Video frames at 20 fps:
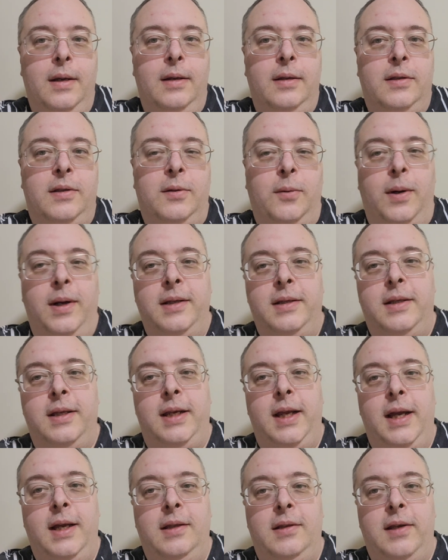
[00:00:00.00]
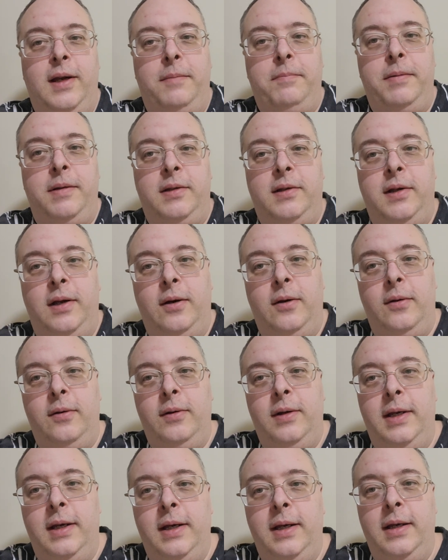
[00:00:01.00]
So on today's
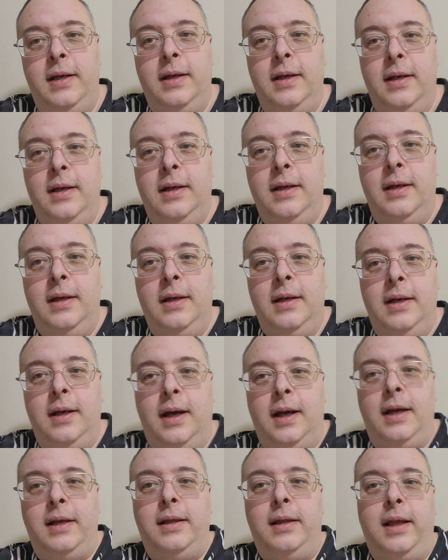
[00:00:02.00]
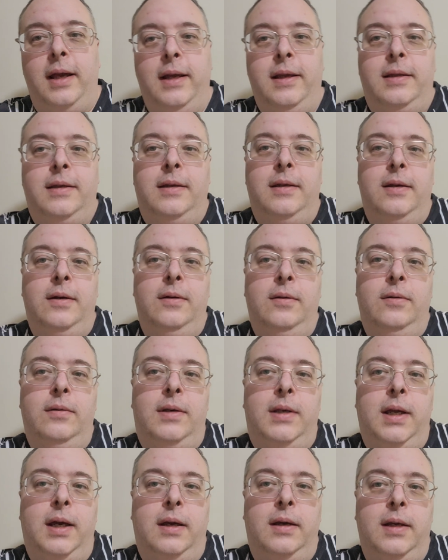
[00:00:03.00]
episode, I'd like to
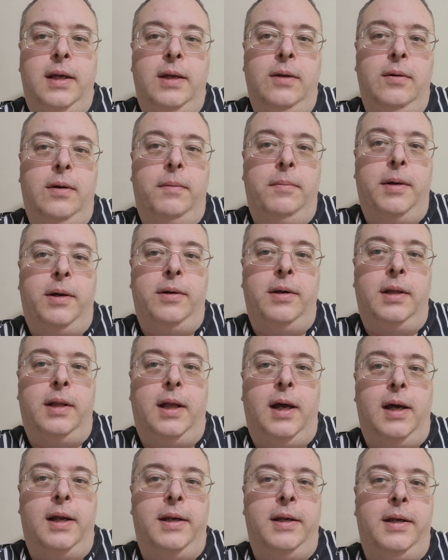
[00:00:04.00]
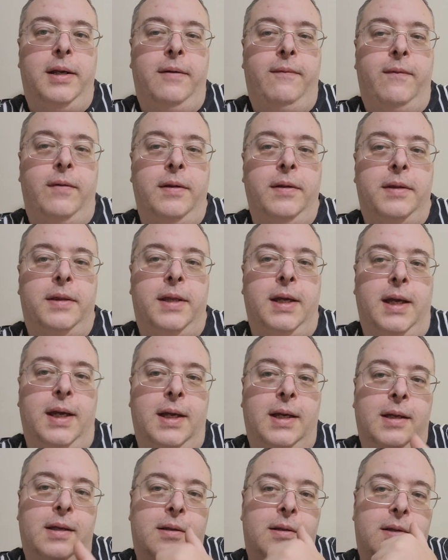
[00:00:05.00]
tell you about a lot of different
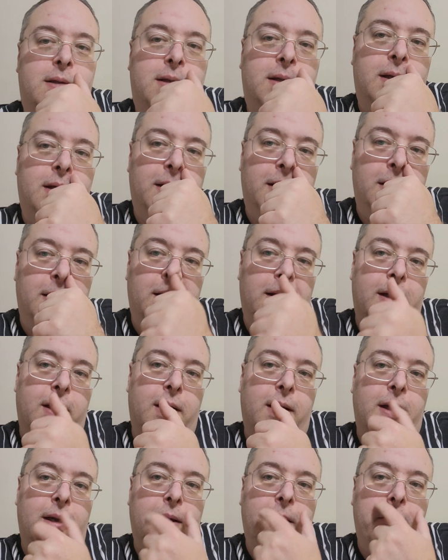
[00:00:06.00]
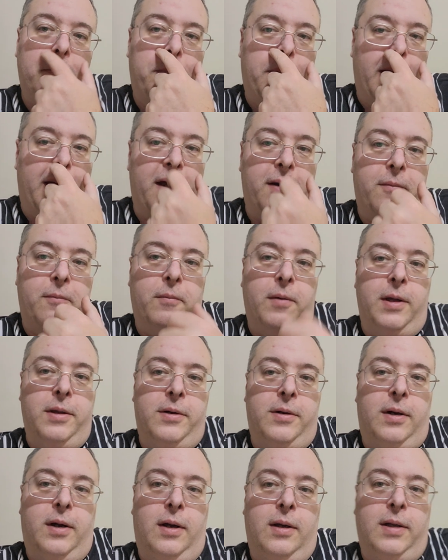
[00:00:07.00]
things, but
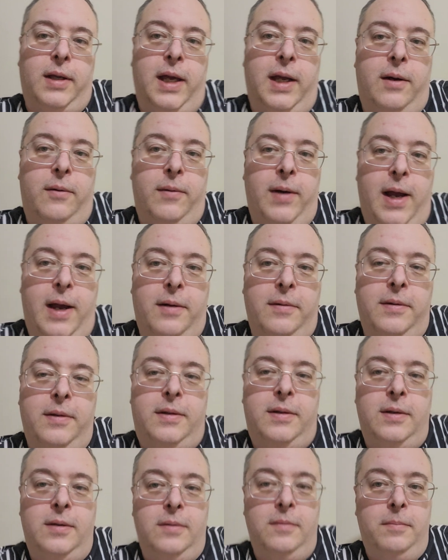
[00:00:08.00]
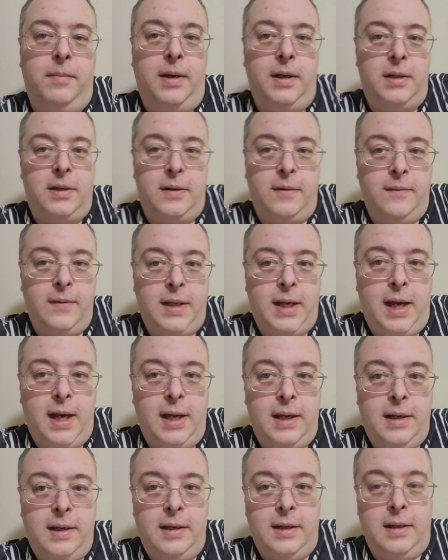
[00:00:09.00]
whether I'll get around to much of
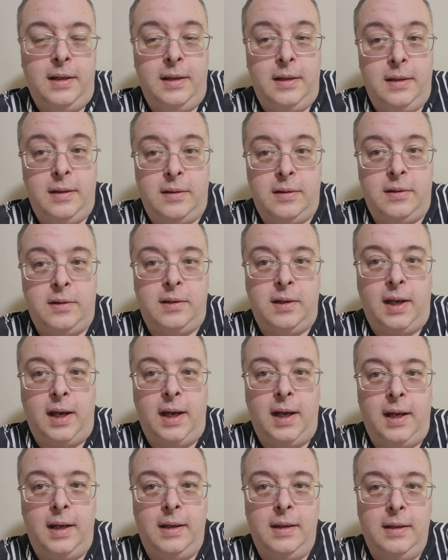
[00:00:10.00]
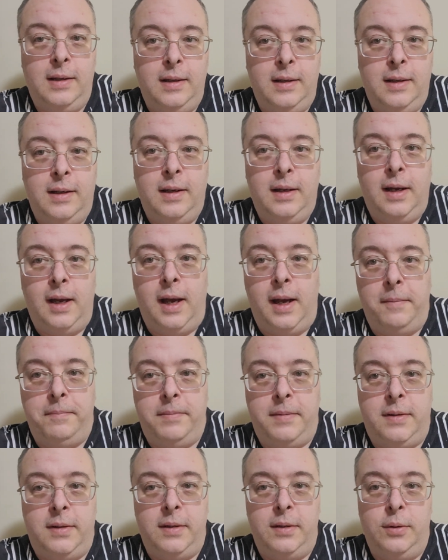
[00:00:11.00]
that is
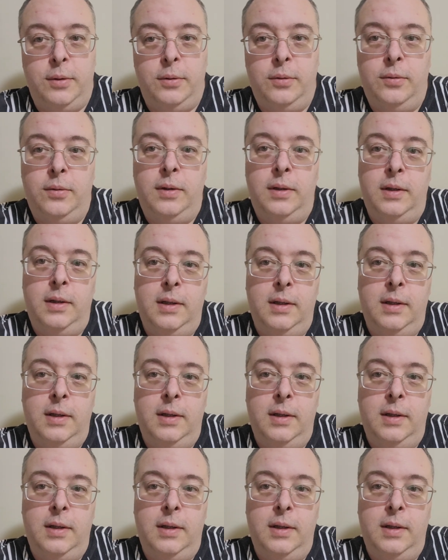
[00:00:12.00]
up to